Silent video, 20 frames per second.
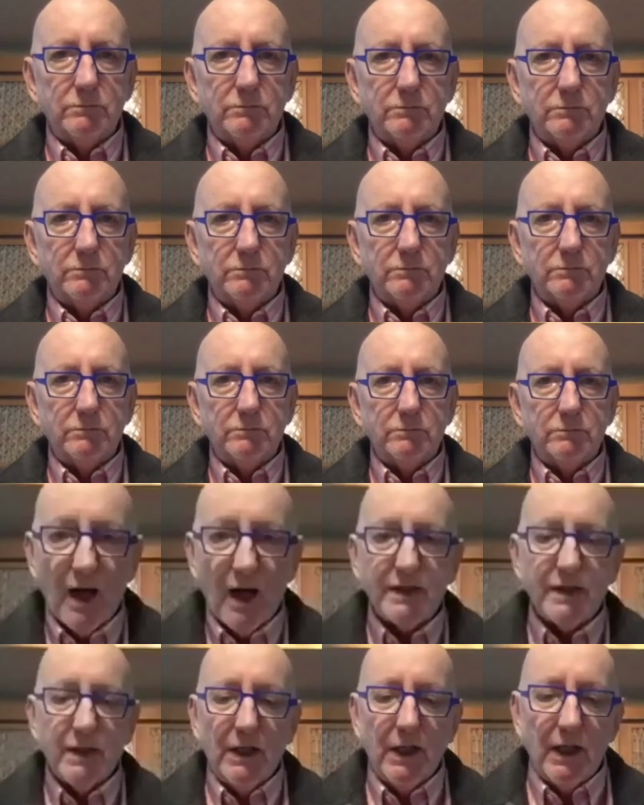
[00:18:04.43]
And the
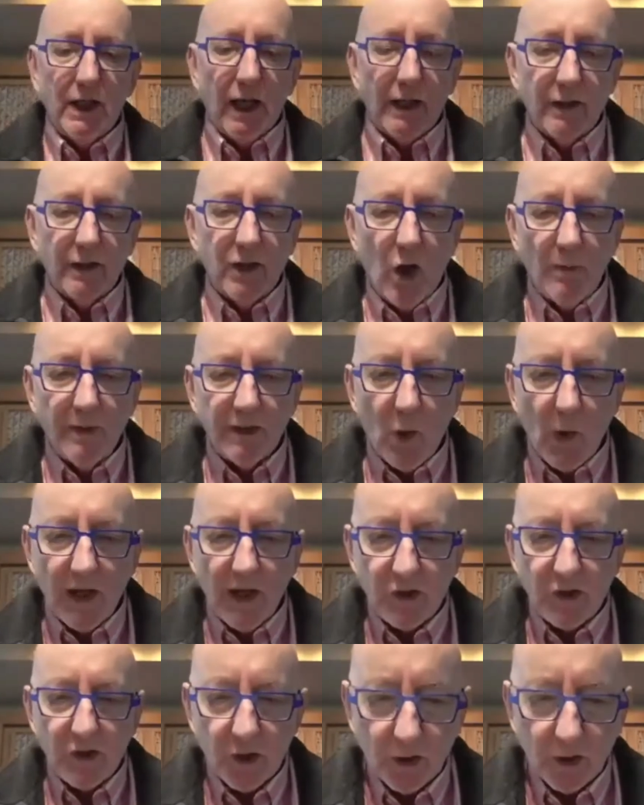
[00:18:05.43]
common question
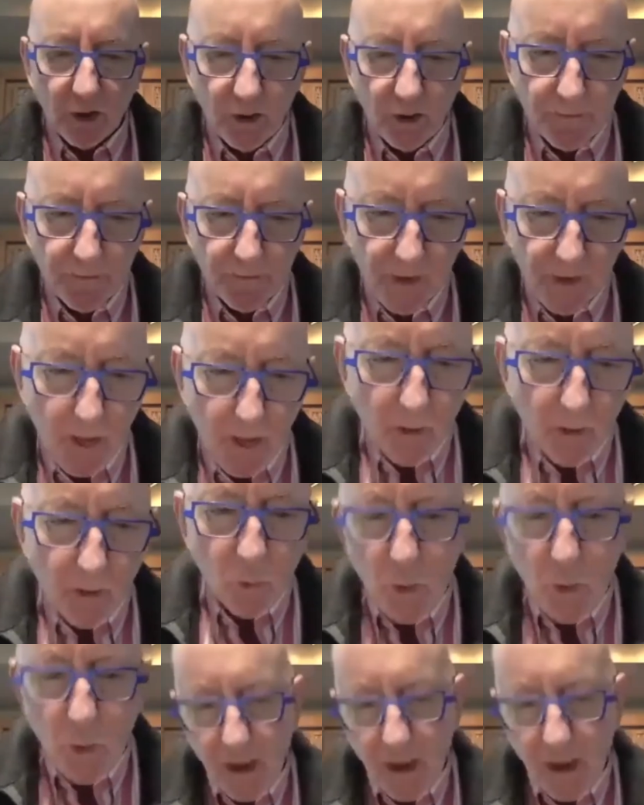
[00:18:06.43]
we
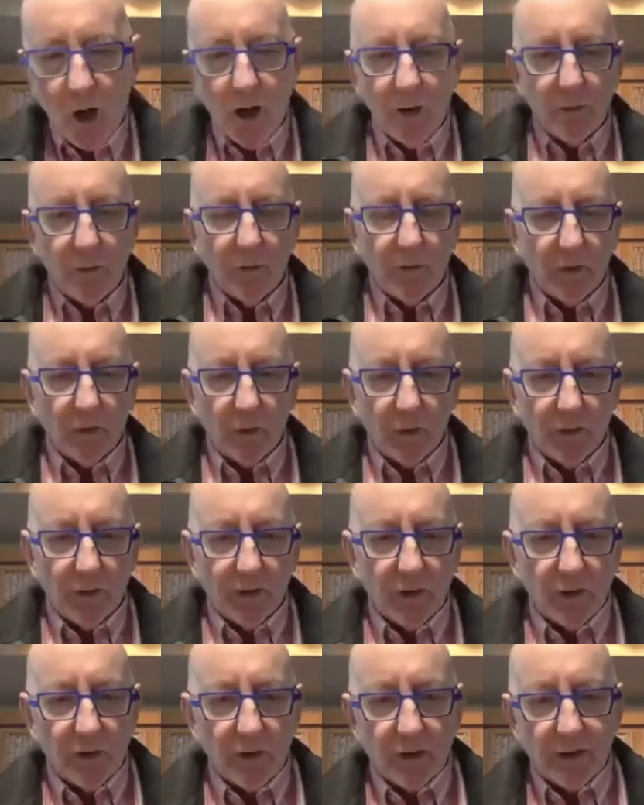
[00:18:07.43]
got, or the
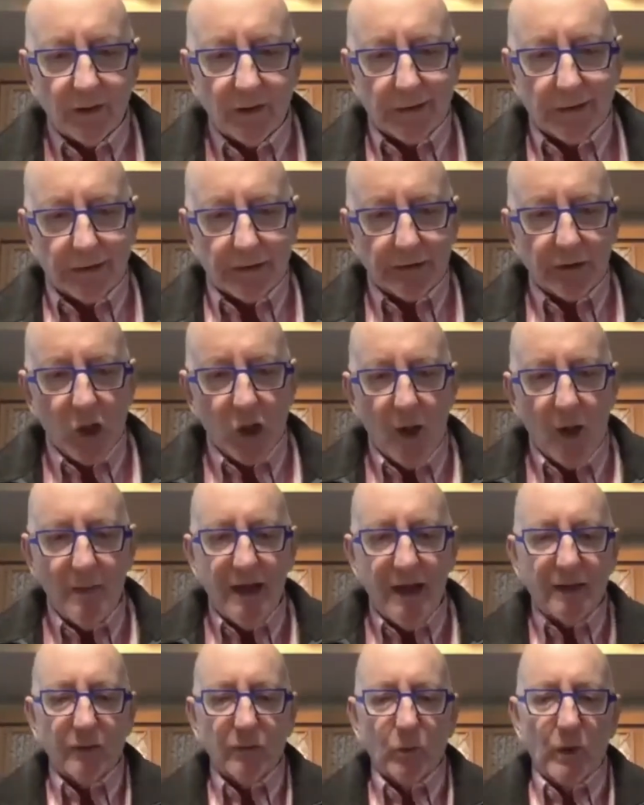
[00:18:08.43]
comment
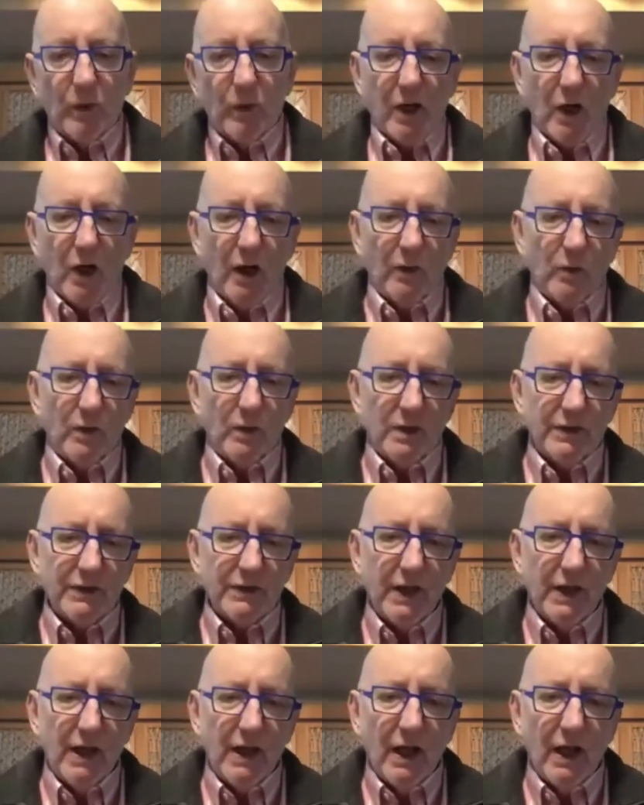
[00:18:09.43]
we got was,
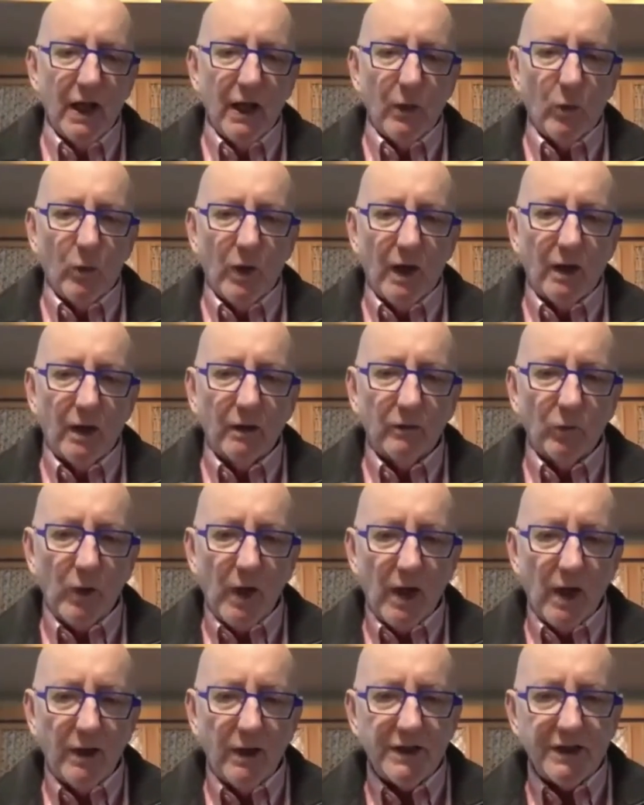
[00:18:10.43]
well, we
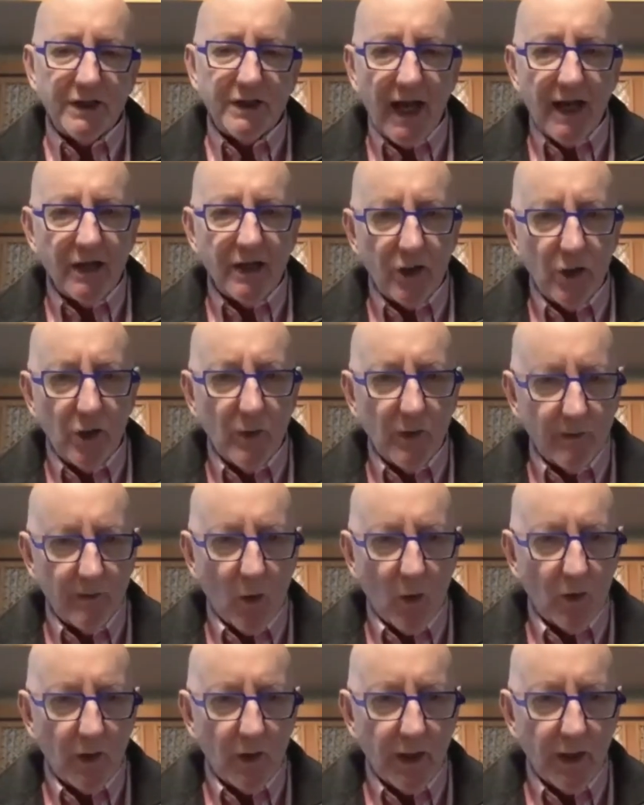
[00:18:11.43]
understand you and Maureen,